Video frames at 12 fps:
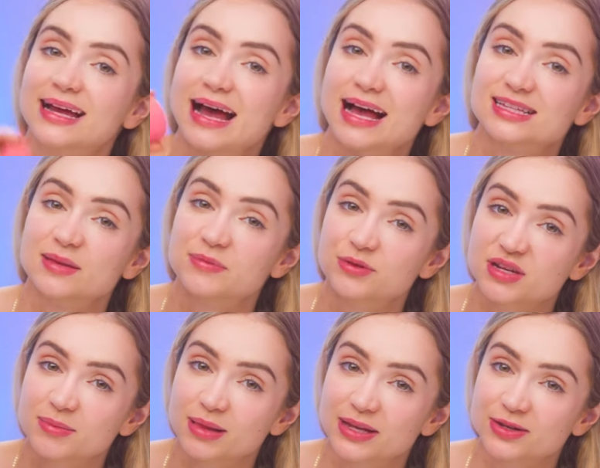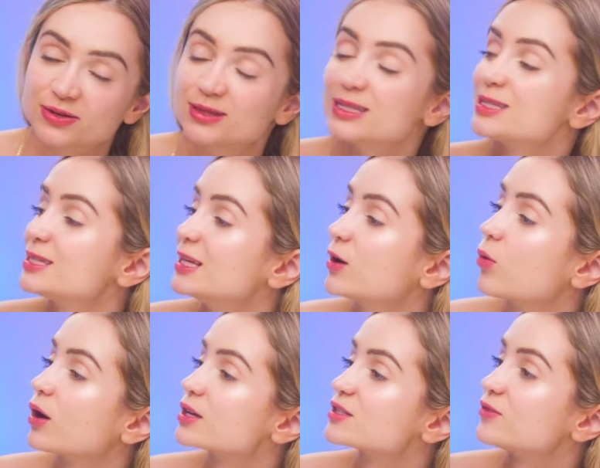has a beauty blender. This thing
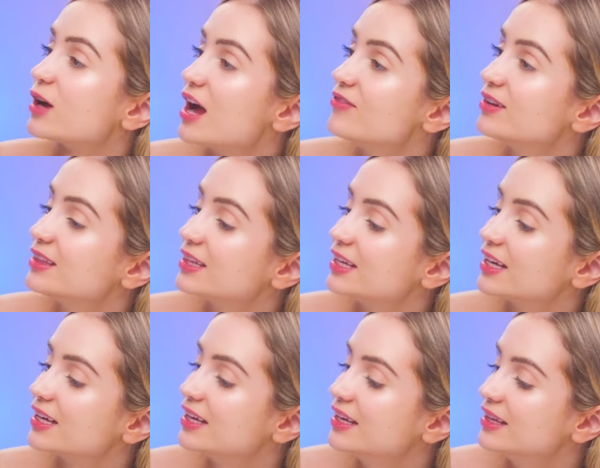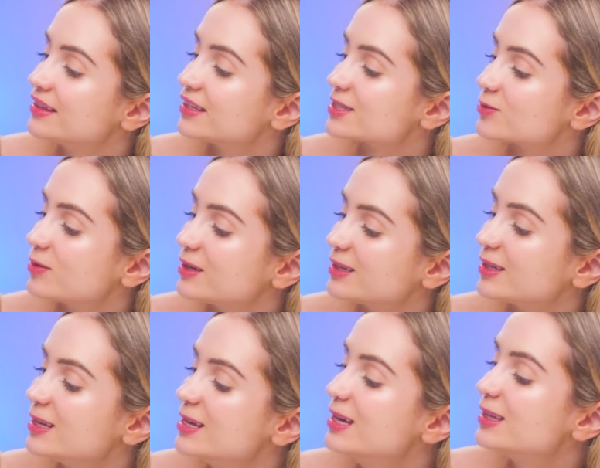works for everything. This
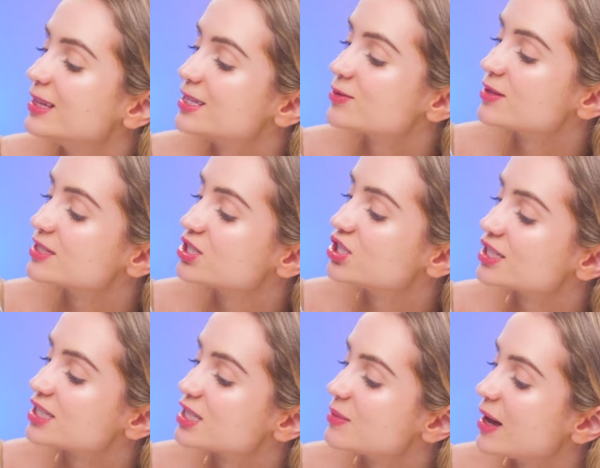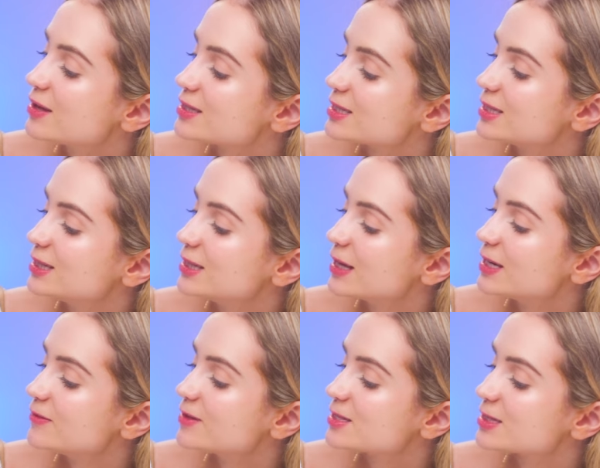one, this one's just about seen the
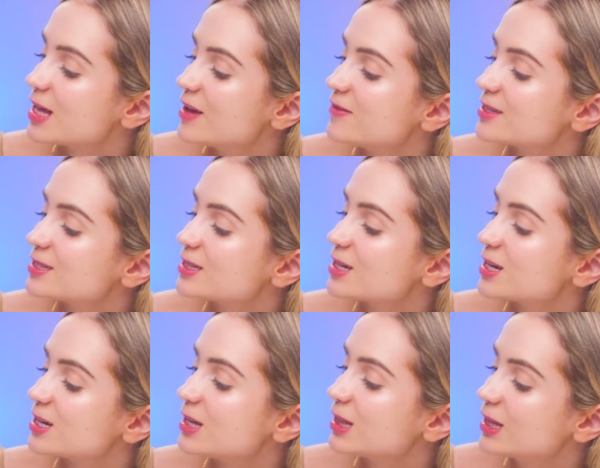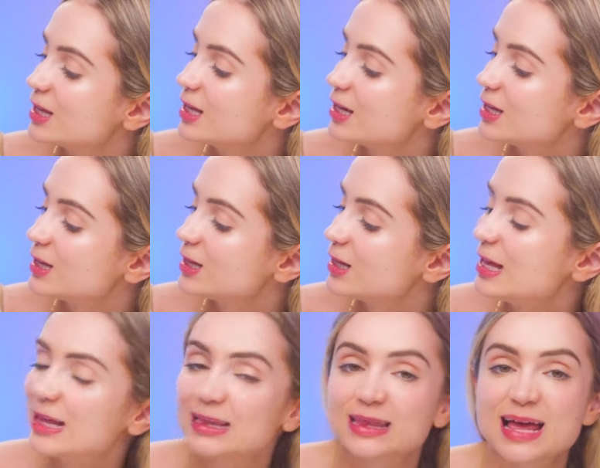end of its life. It's looking a little
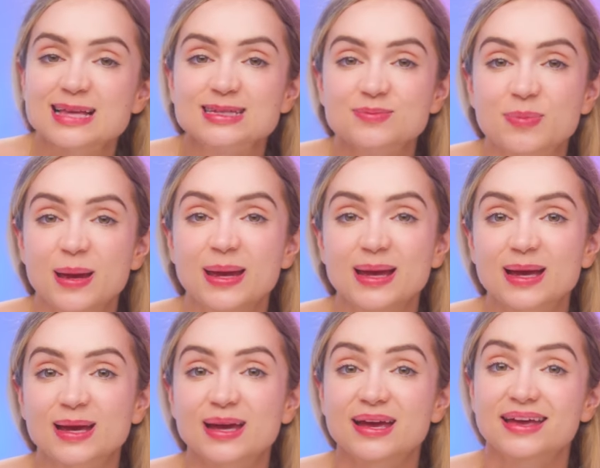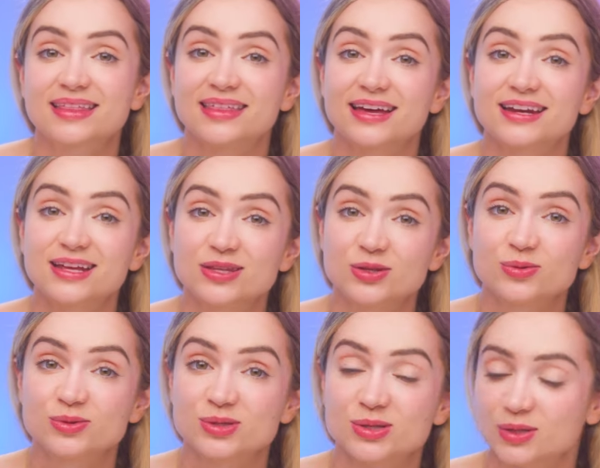less pink than it
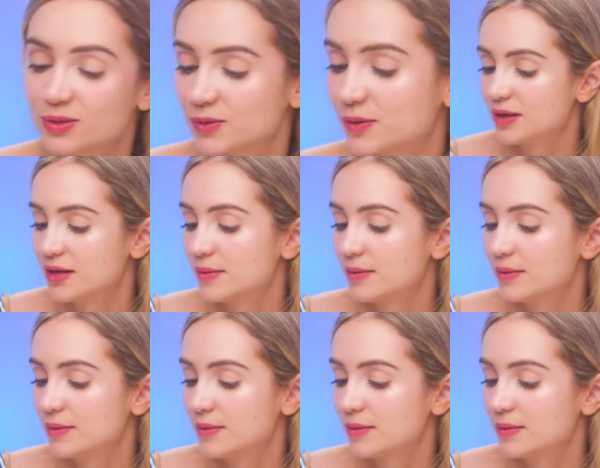used to.